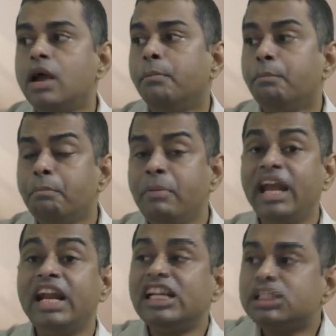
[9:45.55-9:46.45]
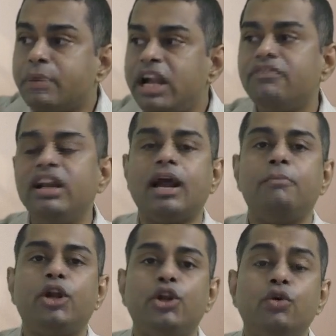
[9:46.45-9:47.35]
management will
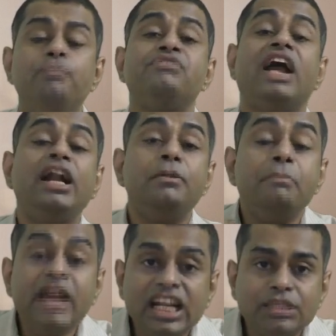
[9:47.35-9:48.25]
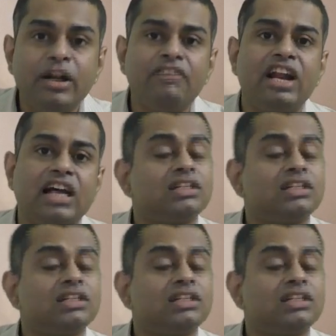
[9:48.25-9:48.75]
come to you and management will ask,